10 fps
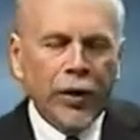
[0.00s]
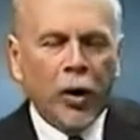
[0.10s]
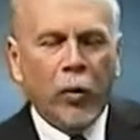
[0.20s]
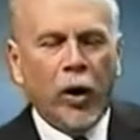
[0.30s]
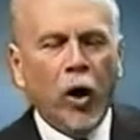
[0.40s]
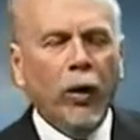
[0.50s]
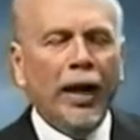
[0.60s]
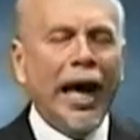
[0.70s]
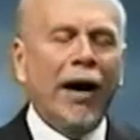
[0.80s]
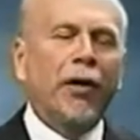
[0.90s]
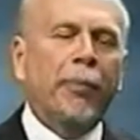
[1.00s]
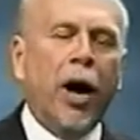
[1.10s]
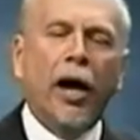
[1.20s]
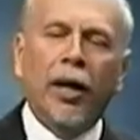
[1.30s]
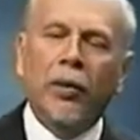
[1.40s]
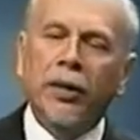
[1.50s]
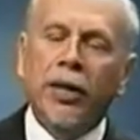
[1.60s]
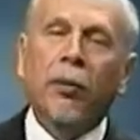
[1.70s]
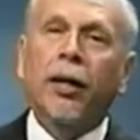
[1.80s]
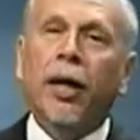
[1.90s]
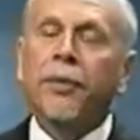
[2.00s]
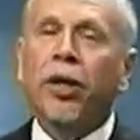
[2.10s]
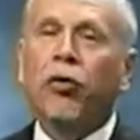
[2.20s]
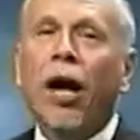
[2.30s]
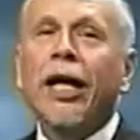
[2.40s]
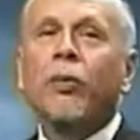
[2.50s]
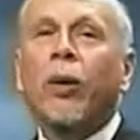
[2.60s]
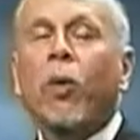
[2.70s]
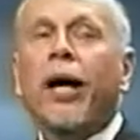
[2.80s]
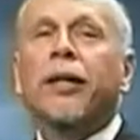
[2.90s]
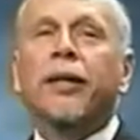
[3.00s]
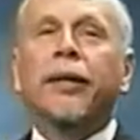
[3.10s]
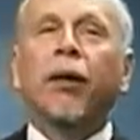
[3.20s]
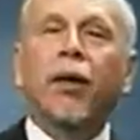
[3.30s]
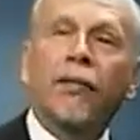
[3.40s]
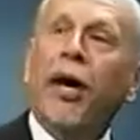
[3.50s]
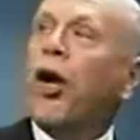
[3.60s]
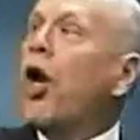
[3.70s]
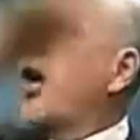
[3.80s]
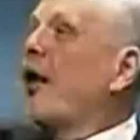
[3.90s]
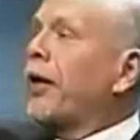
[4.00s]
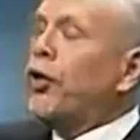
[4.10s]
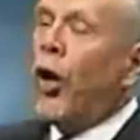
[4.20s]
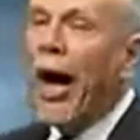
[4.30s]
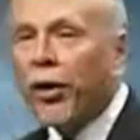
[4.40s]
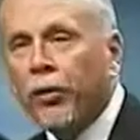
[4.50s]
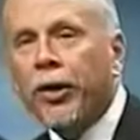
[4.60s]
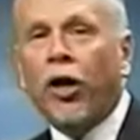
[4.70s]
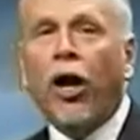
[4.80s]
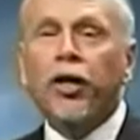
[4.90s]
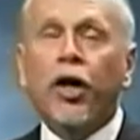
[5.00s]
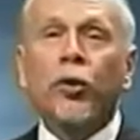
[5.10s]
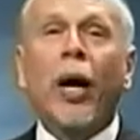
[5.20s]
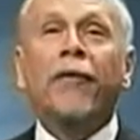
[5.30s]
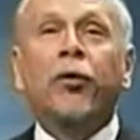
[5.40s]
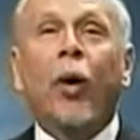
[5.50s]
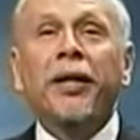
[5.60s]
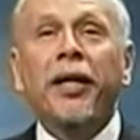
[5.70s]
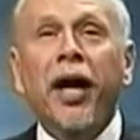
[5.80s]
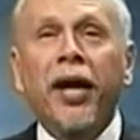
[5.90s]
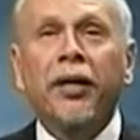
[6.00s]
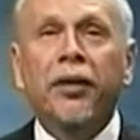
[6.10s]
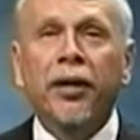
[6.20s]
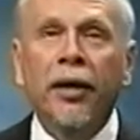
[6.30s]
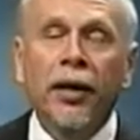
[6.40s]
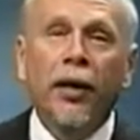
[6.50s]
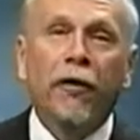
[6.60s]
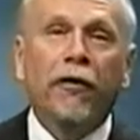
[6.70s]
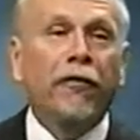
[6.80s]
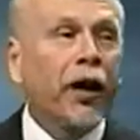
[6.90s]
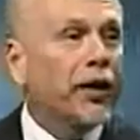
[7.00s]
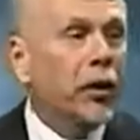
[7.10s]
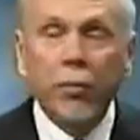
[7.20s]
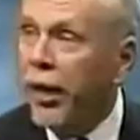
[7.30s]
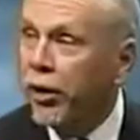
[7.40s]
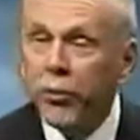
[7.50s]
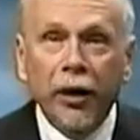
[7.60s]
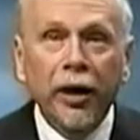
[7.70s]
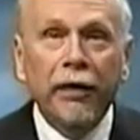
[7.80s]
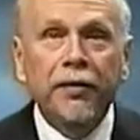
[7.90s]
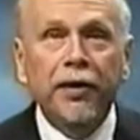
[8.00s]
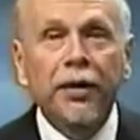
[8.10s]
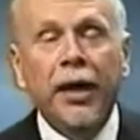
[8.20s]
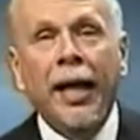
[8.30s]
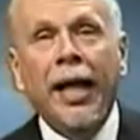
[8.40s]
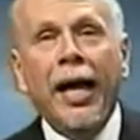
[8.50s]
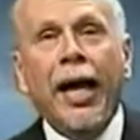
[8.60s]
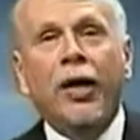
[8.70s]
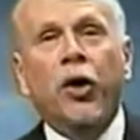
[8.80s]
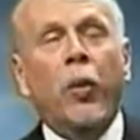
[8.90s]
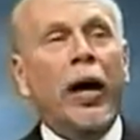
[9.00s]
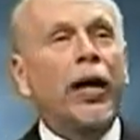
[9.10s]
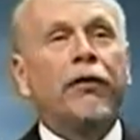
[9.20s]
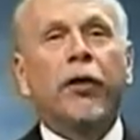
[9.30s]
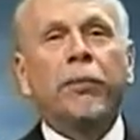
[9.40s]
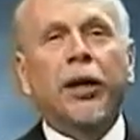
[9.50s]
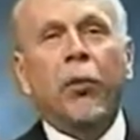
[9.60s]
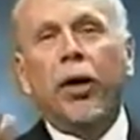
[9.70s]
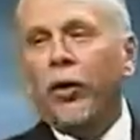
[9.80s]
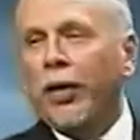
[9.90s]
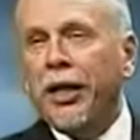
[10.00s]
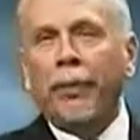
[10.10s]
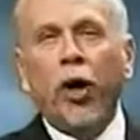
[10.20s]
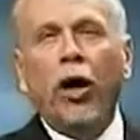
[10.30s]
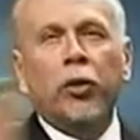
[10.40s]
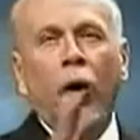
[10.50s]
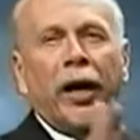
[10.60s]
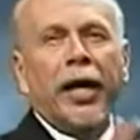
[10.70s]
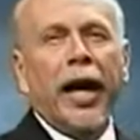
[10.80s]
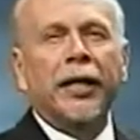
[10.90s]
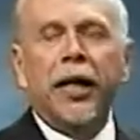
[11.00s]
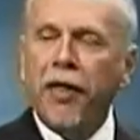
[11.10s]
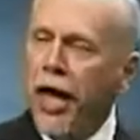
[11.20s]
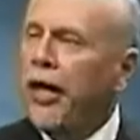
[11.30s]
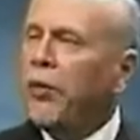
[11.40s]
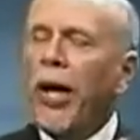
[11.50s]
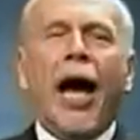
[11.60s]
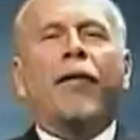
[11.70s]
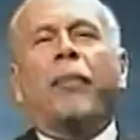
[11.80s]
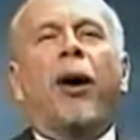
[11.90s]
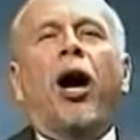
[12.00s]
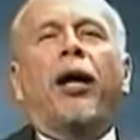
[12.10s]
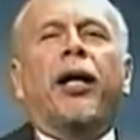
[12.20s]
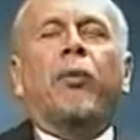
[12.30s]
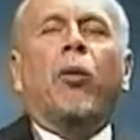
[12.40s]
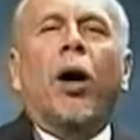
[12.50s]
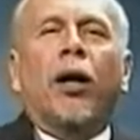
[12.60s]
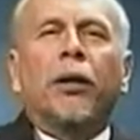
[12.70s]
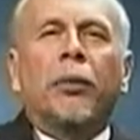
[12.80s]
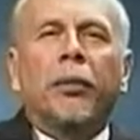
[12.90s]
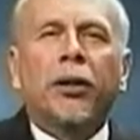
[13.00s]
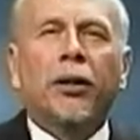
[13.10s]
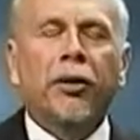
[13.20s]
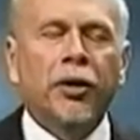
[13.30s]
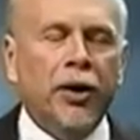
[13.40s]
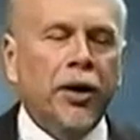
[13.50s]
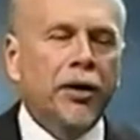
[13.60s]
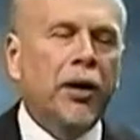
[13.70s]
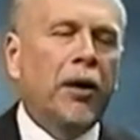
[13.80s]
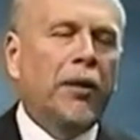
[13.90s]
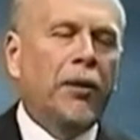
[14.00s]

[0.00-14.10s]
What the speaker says: we don't really have the party when someone comes to Christ. We wait until they've got all the doctrines. In our church, we have 28 fundamental beliefs. You're waiting for someone to accept all 28, and then we have the party and we welcome them into the church. No.